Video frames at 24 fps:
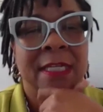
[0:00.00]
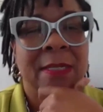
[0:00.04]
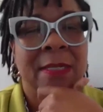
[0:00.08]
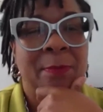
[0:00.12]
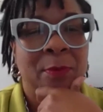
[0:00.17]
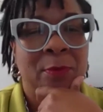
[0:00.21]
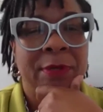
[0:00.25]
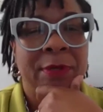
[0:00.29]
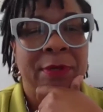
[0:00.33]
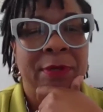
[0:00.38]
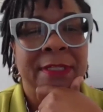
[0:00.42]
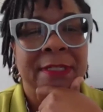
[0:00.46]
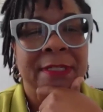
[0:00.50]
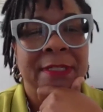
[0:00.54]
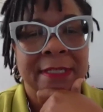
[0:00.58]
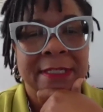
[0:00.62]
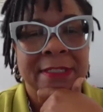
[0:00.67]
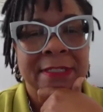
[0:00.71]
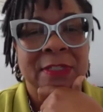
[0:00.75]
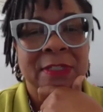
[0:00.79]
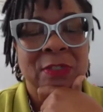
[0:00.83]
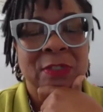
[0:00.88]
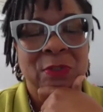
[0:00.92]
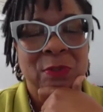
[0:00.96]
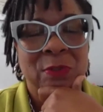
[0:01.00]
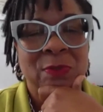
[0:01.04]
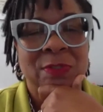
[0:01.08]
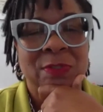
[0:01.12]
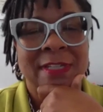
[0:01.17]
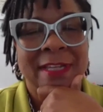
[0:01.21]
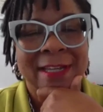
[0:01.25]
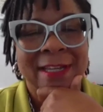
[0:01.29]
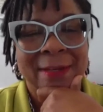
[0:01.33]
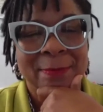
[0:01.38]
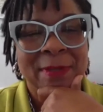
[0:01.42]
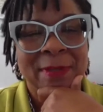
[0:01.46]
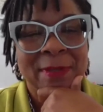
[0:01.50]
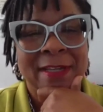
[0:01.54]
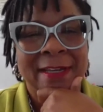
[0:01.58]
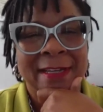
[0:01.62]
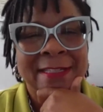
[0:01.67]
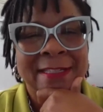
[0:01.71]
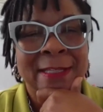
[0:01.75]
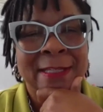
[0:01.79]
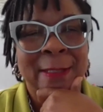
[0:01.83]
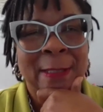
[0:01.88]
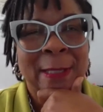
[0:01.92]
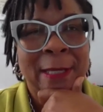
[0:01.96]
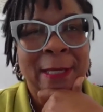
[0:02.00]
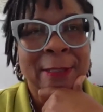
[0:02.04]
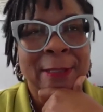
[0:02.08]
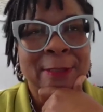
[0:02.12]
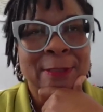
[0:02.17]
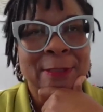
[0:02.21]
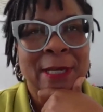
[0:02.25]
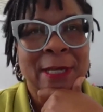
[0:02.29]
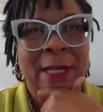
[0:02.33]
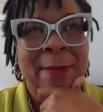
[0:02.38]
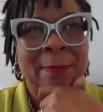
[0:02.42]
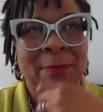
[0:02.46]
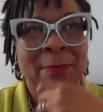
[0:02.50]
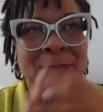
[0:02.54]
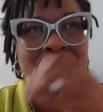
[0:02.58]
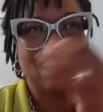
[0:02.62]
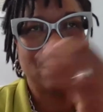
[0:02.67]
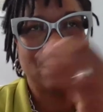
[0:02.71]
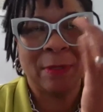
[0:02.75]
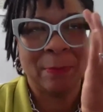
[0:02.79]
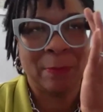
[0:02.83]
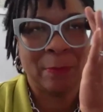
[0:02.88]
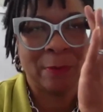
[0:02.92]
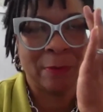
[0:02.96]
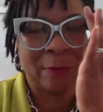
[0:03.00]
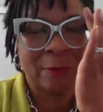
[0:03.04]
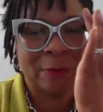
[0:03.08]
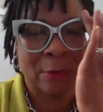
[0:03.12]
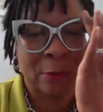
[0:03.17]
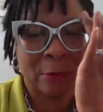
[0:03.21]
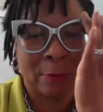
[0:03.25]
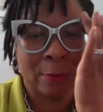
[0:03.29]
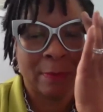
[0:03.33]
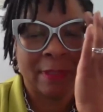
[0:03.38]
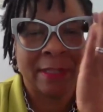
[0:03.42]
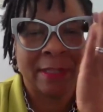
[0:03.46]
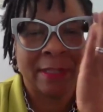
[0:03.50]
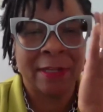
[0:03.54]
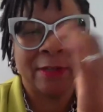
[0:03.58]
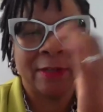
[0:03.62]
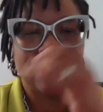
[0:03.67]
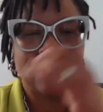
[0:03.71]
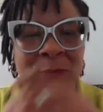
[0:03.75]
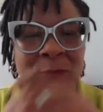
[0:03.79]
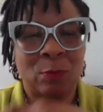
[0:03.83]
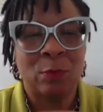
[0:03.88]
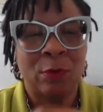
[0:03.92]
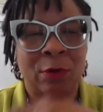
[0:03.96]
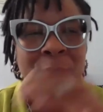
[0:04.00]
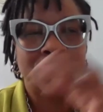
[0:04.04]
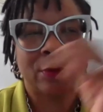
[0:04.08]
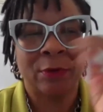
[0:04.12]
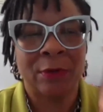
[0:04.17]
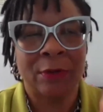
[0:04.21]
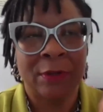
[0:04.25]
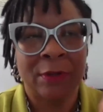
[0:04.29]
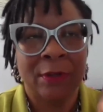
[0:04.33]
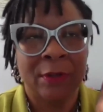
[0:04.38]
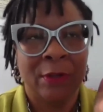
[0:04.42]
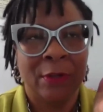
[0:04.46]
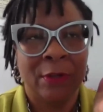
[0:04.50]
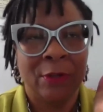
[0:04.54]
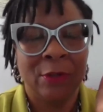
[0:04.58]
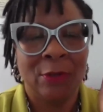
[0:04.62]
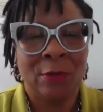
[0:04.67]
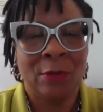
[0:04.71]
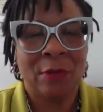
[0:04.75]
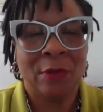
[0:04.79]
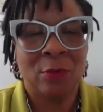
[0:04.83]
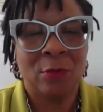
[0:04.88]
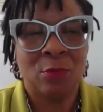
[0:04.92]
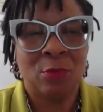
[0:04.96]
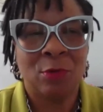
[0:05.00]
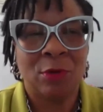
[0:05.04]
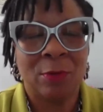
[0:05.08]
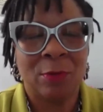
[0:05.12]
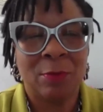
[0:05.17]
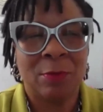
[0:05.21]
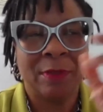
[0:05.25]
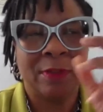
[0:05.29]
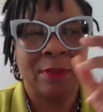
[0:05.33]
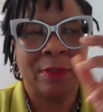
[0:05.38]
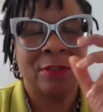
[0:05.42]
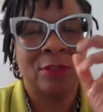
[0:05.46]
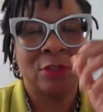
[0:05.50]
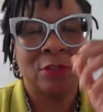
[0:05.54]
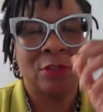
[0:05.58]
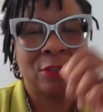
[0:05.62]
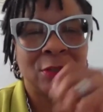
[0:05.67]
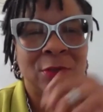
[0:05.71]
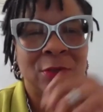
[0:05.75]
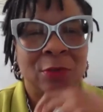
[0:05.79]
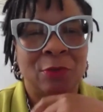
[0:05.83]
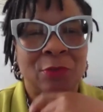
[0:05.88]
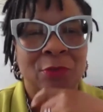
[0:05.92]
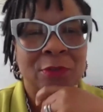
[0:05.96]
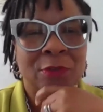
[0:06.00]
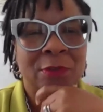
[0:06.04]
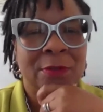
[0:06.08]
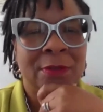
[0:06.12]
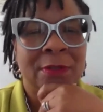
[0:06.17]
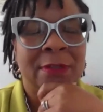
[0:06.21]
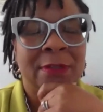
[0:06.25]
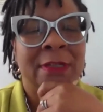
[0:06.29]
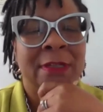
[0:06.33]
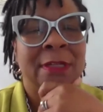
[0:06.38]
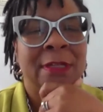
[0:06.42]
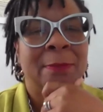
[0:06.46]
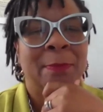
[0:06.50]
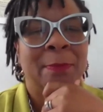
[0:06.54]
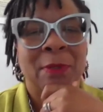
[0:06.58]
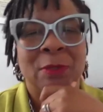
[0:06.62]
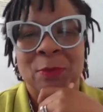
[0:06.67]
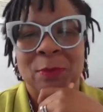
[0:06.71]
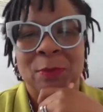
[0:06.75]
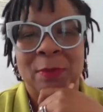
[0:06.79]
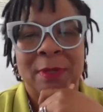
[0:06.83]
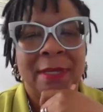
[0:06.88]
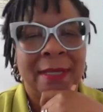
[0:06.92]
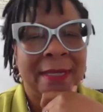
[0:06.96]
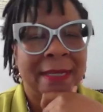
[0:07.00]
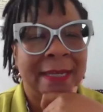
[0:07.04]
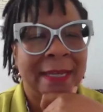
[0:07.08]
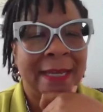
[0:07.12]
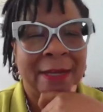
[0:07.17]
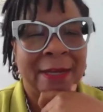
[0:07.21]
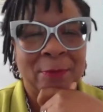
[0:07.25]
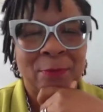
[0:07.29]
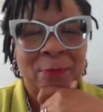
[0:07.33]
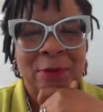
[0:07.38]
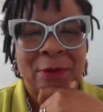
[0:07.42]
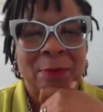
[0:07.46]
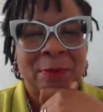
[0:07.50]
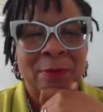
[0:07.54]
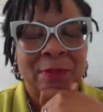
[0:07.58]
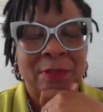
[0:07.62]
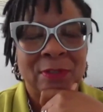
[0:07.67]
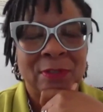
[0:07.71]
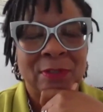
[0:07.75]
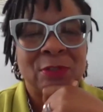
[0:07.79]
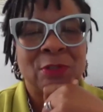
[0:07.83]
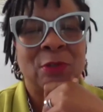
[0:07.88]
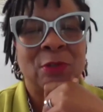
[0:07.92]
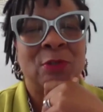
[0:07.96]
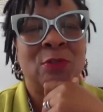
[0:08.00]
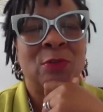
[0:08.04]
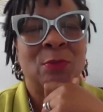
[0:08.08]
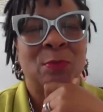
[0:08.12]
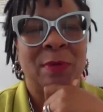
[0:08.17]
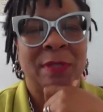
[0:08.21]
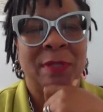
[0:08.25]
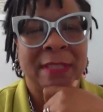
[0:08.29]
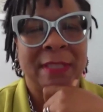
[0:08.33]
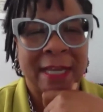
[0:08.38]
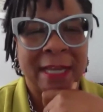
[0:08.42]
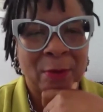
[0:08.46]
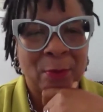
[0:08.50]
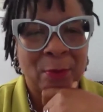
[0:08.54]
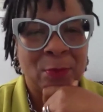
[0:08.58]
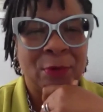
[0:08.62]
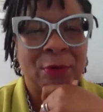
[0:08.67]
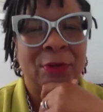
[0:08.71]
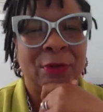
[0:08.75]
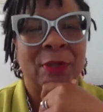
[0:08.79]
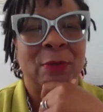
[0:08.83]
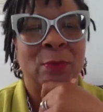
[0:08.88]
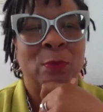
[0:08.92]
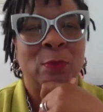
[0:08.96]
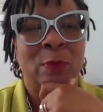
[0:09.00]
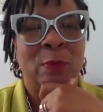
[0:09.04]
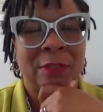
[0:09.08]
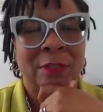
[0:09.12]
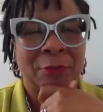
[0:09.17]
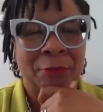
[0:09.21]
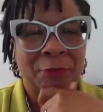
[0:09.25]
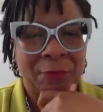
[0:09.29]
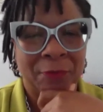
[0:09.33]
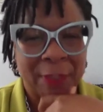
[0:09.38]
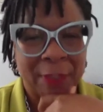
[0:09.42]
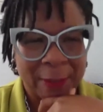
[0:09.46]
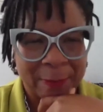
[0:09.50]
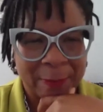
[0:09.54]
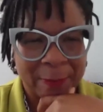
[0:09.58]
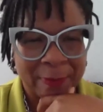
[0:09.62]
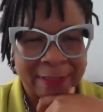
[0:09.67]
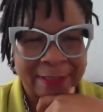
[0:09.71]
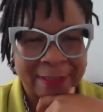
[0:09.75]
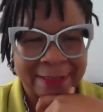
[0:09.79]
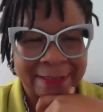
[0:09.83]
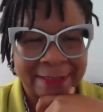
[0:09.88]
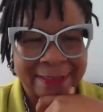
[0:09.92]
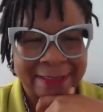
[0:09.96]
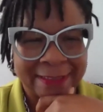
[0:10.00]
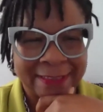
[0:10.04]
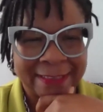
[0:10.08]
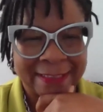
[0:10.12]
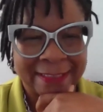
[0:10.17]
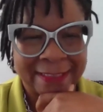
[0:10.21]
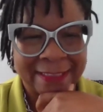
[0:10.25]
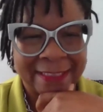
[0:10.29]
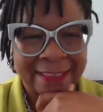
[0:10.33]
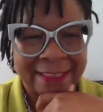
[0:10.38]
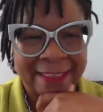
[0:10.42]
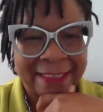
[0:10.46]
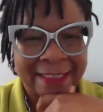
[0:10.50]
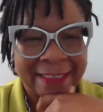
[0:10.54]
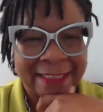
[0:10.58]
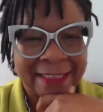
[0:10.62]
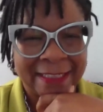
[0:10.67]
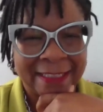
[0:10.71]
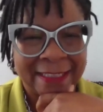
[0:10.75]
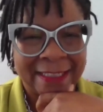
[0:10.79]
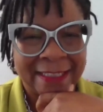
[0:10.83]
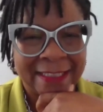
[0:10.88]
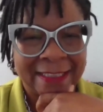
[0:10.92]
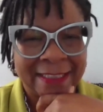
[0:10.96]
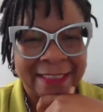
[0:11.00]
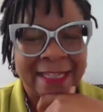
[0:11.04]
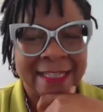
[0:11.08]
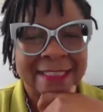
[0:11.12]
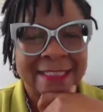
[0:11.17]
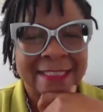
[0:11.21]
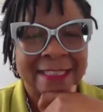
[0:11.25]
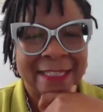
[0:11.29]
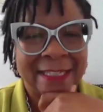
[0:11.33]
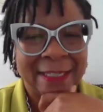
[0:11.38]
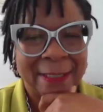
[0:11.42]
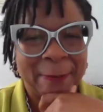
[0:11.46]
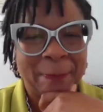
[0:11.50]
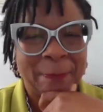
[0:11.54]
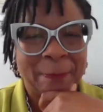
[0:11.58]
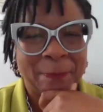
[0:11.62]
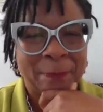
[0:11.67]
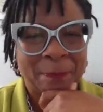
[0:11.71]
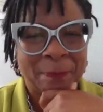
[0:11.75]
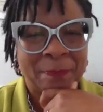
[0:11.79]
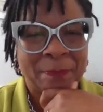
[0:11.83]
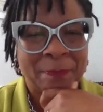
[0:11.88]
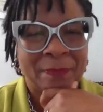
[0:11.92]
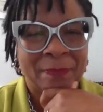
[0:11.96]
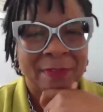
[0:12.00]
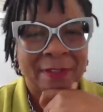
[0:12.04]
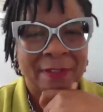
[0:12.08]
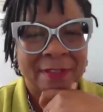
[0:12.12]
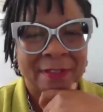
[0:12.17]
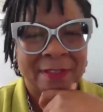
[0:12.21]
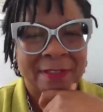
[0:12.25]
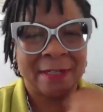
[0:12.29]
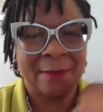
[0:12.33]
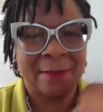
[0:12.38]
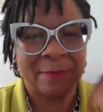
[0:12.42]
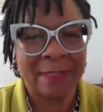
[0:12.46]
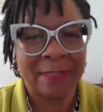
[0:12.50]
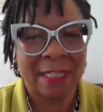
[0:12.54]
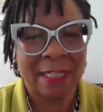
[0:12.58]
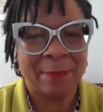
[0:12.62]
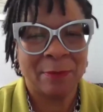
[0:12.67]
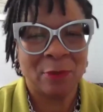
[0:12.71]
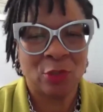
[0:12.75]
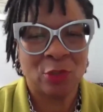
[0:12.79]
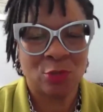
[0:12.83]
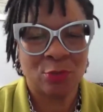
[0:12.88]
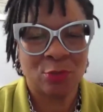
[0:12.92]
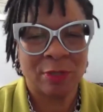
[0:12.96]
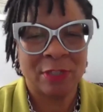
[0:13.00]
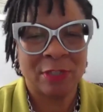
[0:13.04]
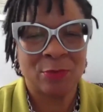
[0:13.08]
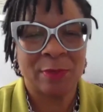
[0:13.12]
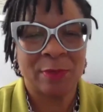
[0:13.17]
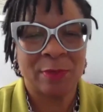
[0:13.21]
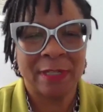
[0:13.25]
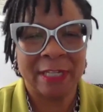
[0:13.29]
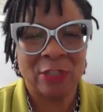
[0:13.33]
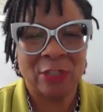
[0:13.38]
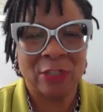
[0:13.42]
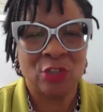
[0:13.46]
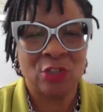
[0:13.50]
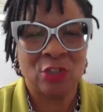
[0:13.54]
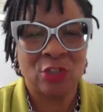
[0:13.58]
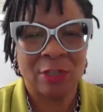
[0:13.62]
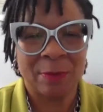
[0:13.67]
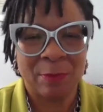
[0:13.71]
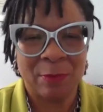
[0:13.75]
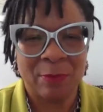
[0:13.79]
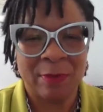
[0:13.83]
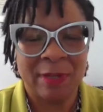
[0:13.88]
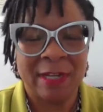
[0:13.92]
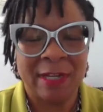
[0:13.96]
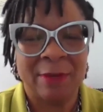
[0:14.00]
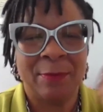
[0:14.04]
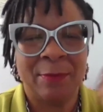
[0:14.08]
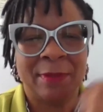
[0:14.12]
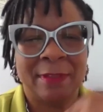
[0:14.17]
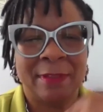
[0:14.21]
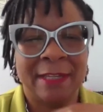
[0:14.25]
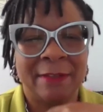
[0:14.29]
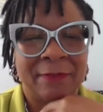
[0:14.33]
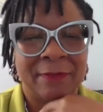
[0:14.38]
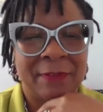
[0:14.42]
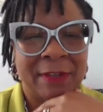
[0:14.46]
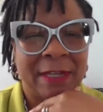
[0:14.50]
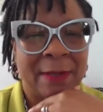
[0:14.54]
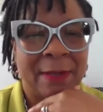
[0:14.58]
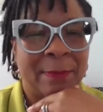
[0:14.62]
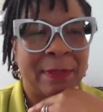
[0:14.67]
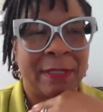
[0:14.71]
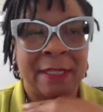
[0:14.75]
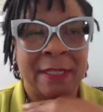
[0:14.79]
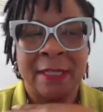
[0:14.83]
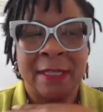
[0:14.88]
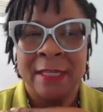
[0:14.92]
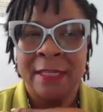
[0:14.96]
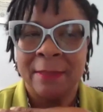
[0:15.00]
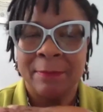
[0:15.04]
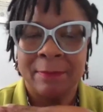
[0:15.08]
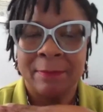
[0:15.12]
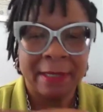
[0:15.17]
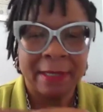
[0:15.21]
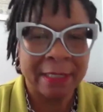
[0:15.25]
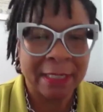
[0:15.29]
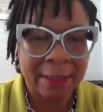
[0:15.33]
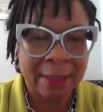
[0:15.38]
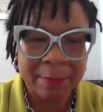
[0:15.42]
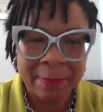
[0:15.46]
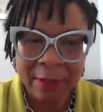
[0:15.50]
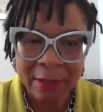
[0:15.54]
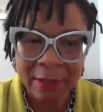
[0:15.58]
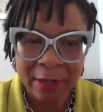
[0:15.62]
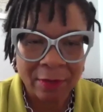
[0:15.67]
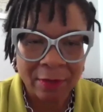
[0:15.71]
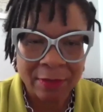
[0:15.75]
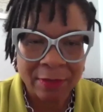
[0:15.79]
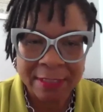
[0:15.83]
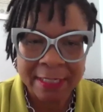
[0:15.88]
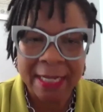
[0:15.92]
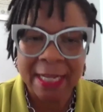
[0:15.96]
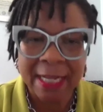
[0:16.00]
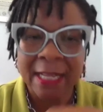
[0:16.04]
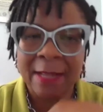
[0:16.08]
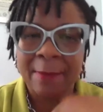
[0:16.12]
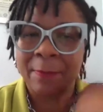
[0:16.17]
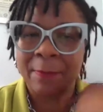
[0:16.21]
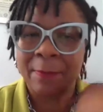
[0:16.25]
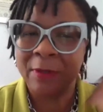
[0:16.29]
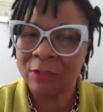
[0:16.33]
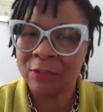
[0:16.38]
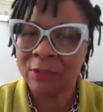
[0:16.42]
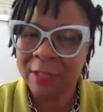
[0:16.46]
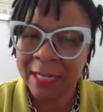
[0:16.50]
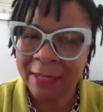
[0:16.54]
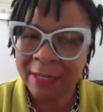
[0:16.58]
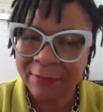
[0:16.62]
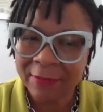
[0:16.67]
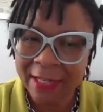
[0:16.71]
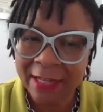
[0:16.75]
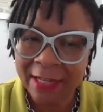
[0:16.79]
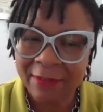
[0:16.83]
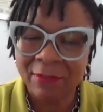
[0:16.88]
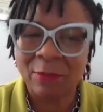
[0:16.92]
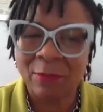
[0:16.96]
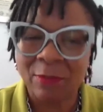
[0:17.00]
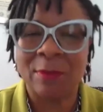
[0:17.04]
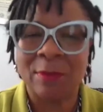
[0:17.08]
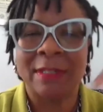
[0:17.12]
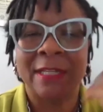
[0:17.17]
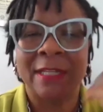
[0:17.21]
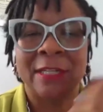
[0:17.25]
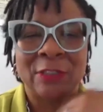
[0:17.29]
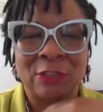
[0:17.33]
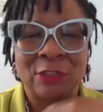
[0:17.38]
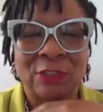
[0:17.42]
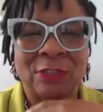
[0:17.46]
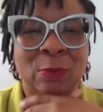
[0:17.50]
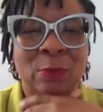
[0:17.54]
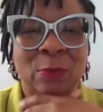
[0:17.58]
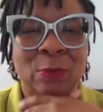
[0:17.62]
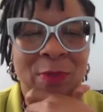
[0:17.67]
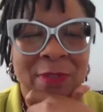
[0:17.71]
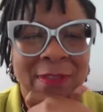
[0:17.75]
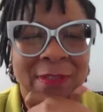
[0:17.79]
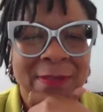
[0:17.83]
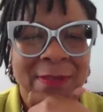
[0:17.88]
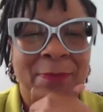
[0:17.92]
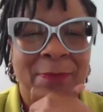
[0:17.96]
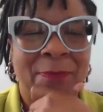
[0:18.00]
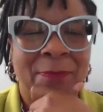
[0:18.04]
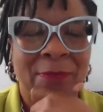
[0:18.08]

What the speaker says: the key point, Denise, that you say, because a lot of times people assume that in this work, you can work with the children, but you cannot work with the children without working with the families. That's key. Some type of trust relationship you have with that family. Might not be all the time, but you have to have a relationship with the